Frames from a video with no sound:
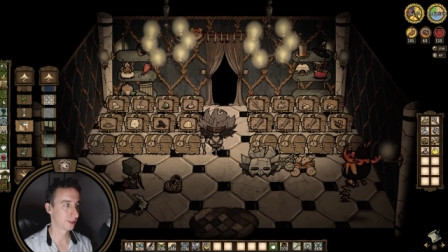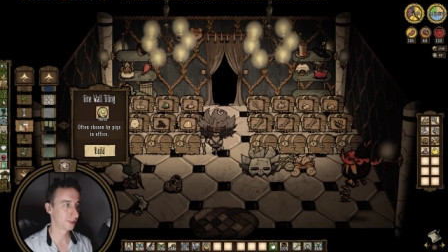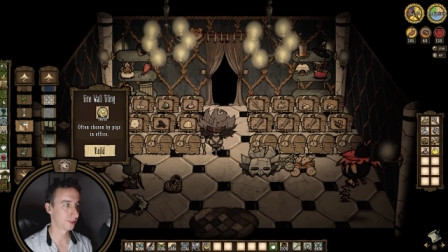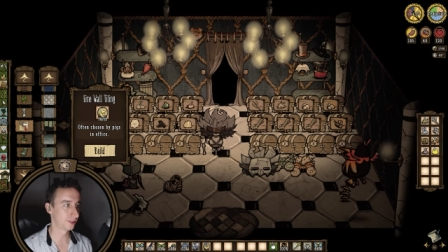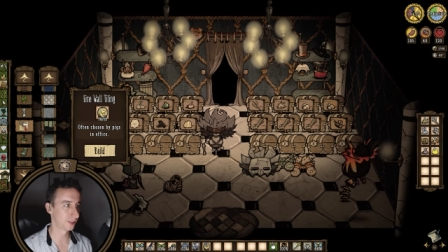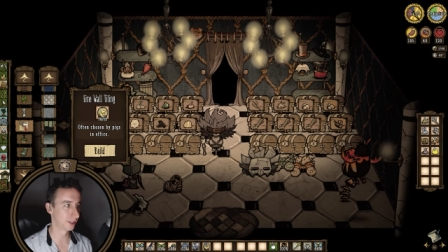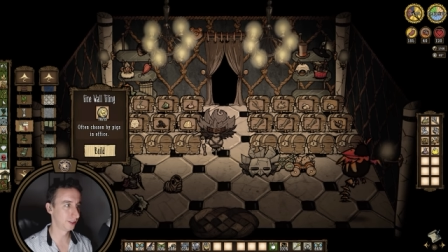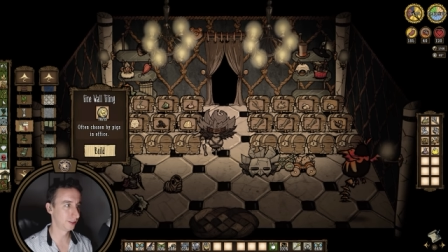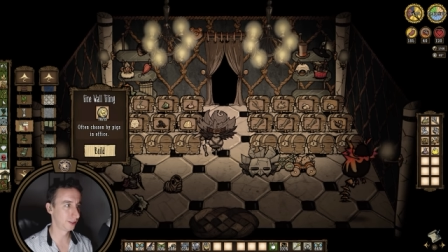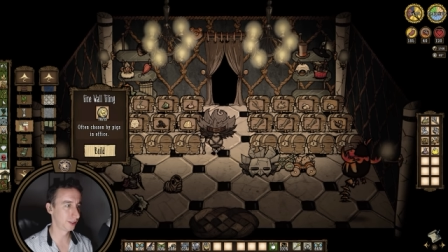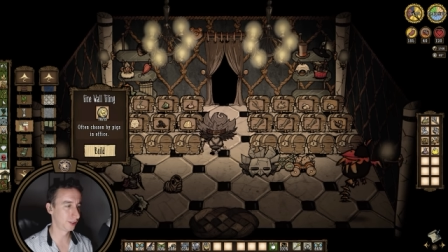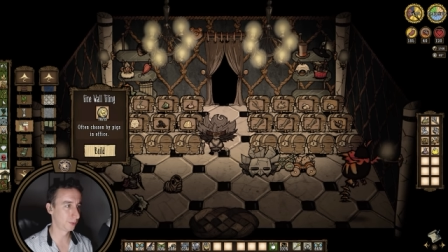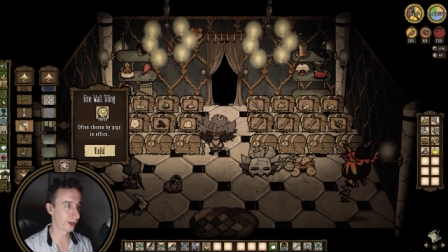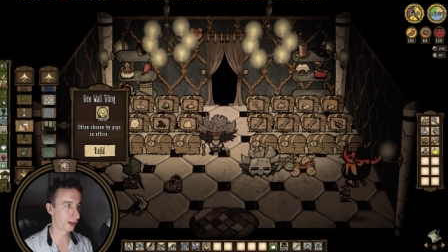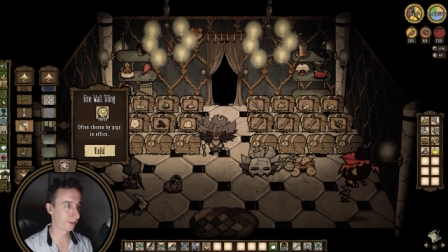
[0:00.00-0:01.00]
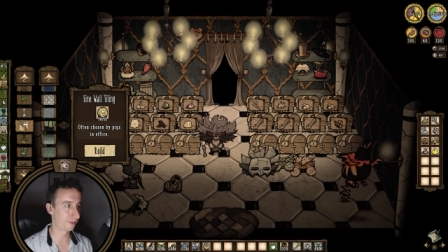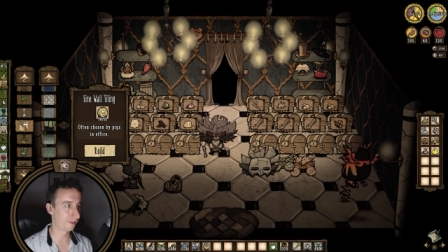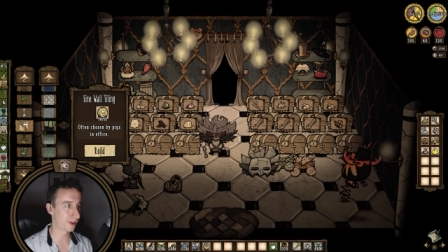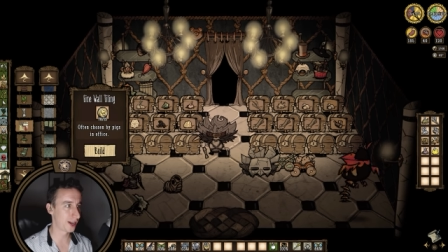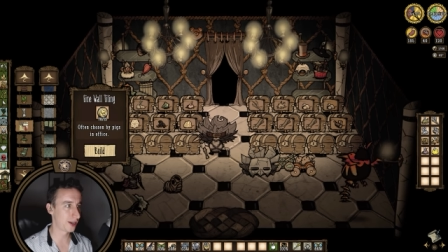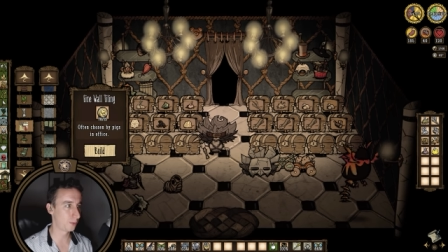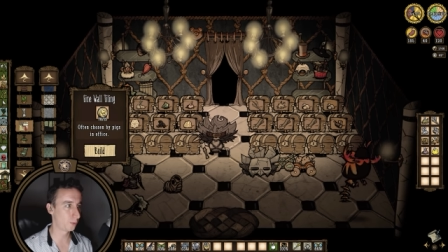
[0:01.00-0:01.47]
It's looking a little weird.
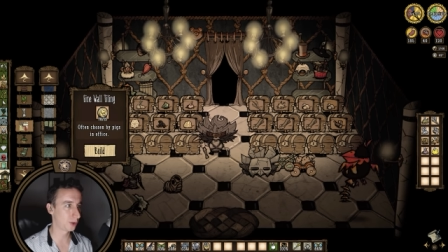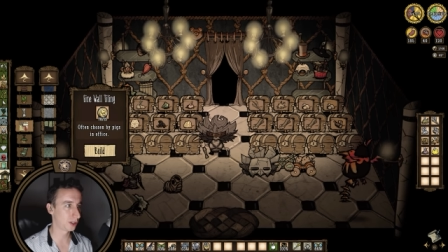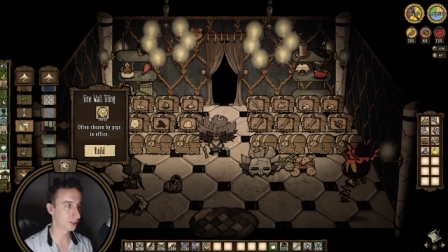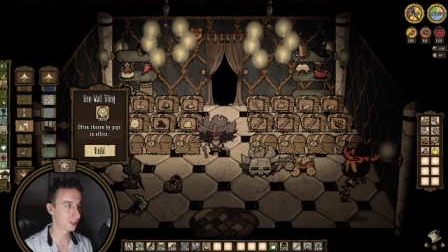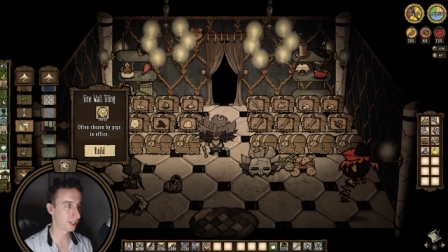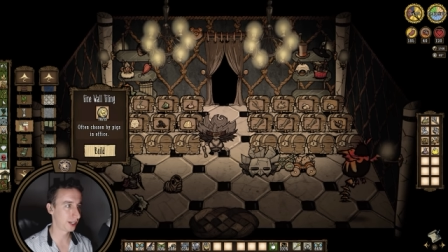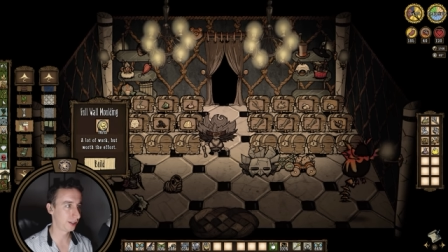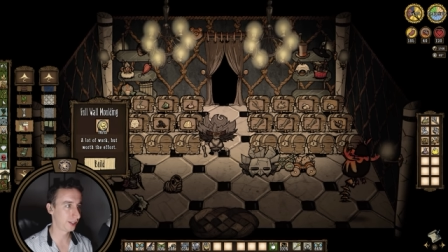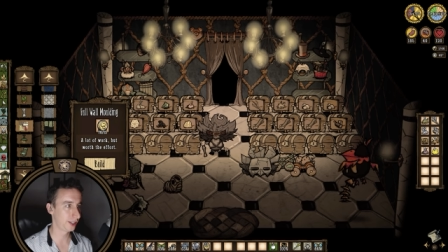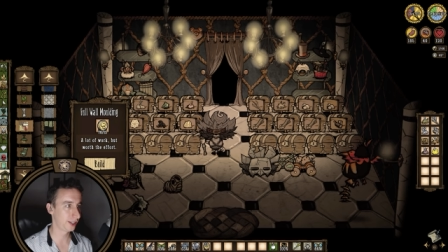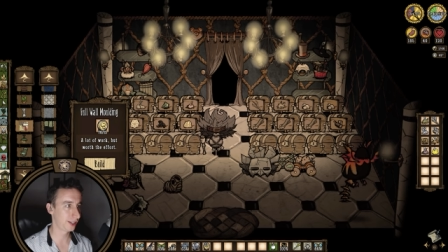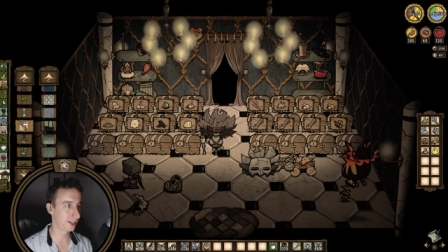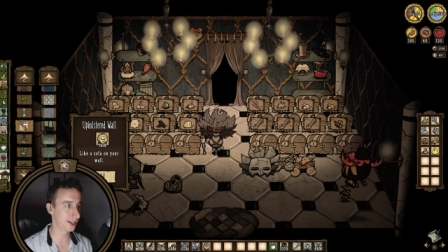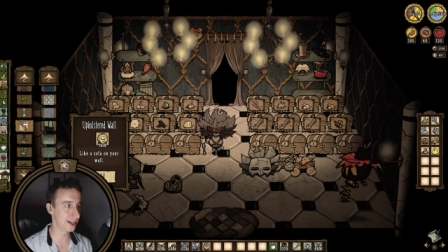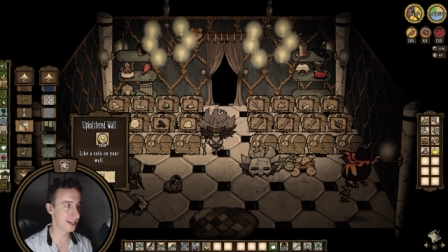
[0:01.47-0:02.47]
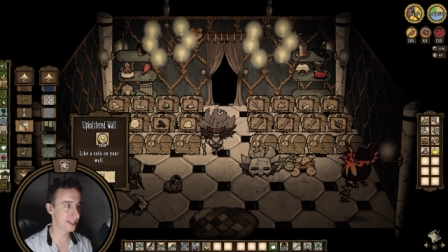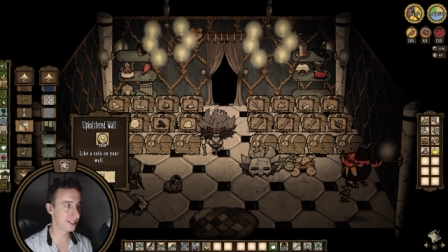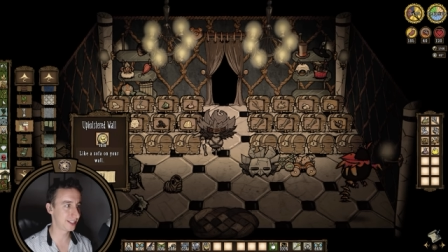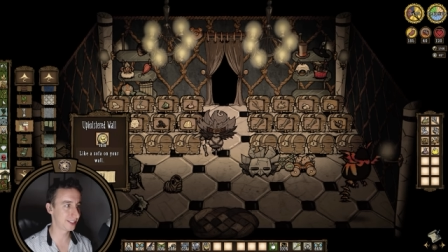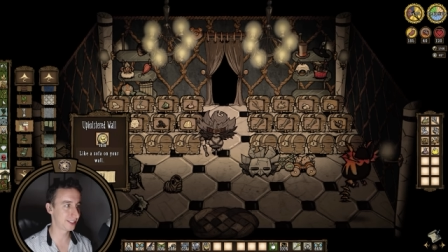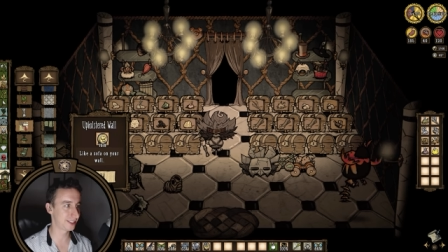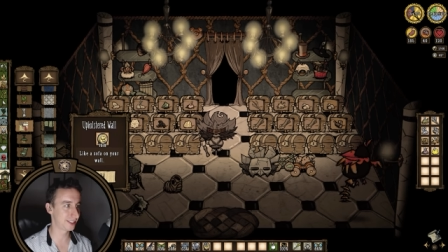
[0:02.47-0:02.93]
Fine wall tiling.
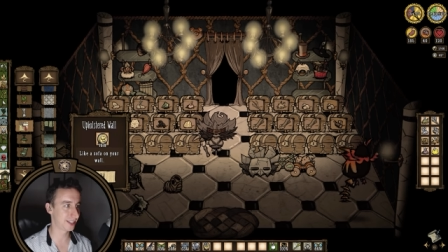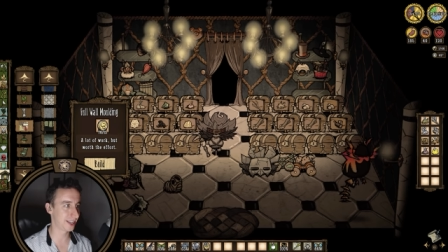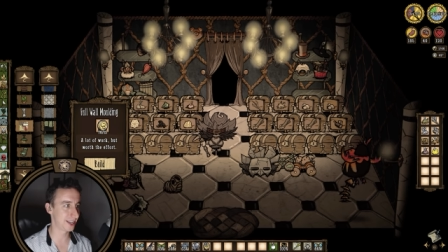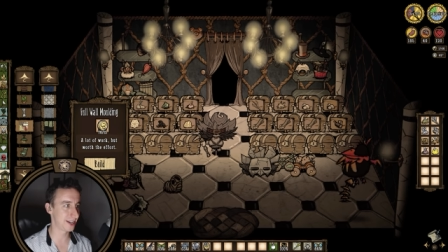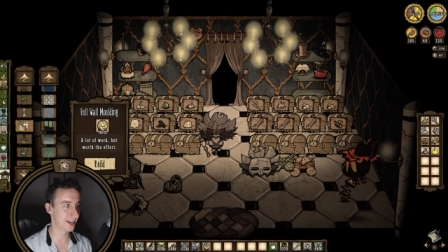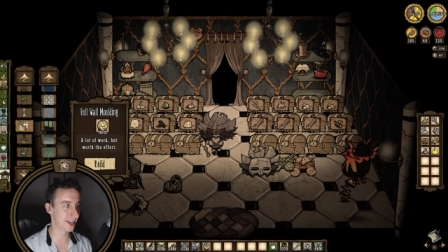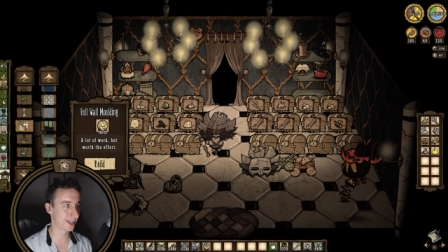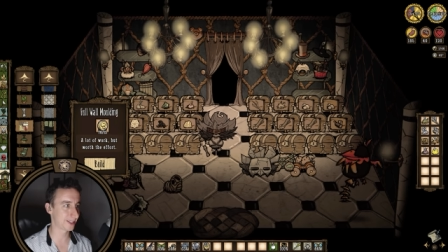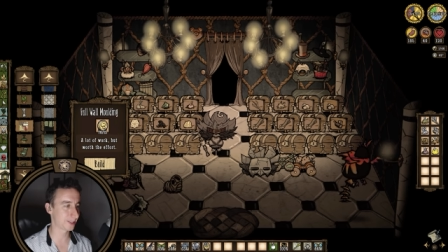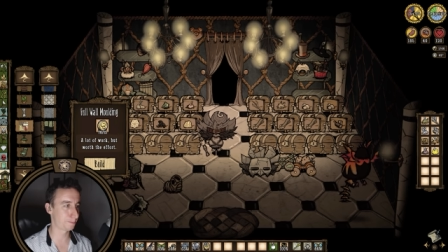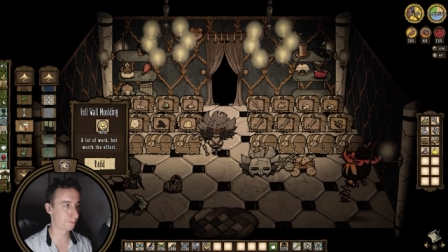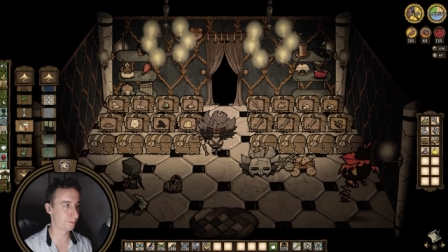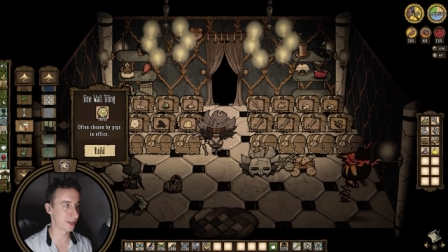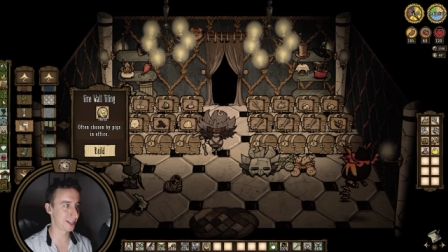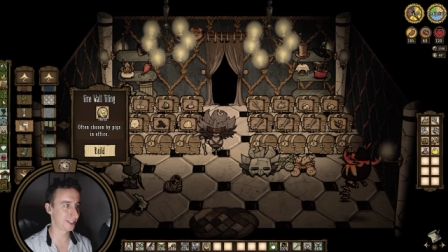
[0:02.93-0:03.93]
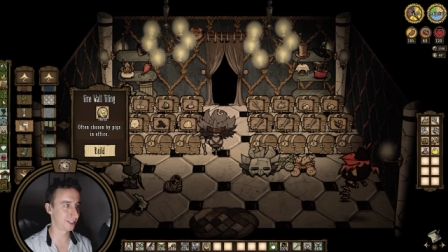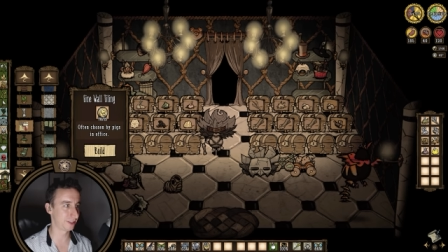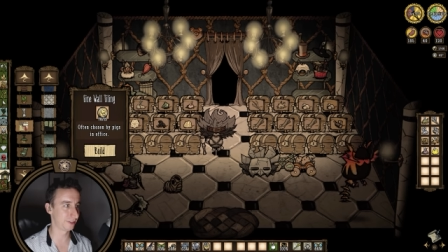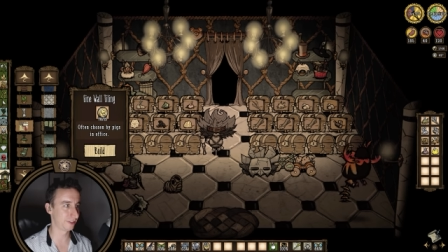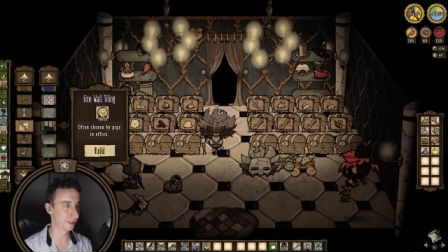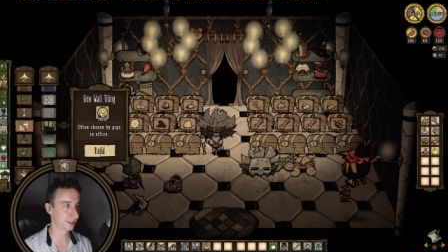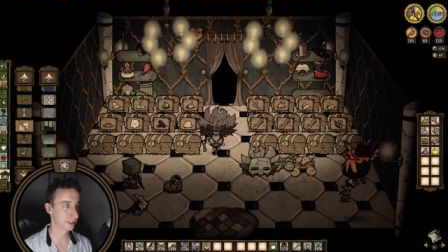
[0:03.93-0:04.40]
God, this is getting
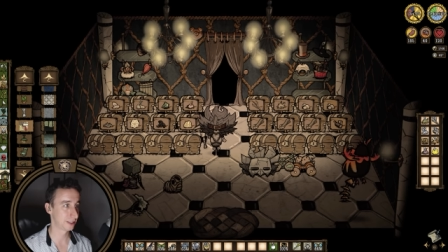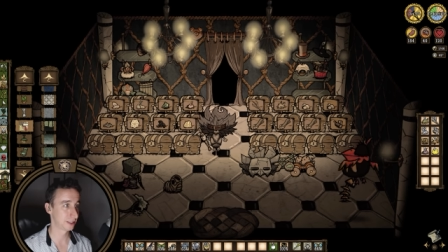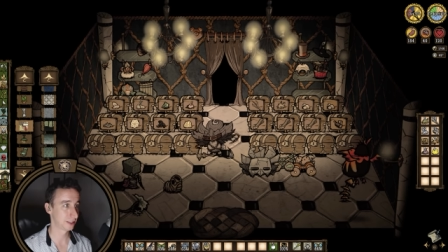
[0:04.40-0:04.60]
expensive.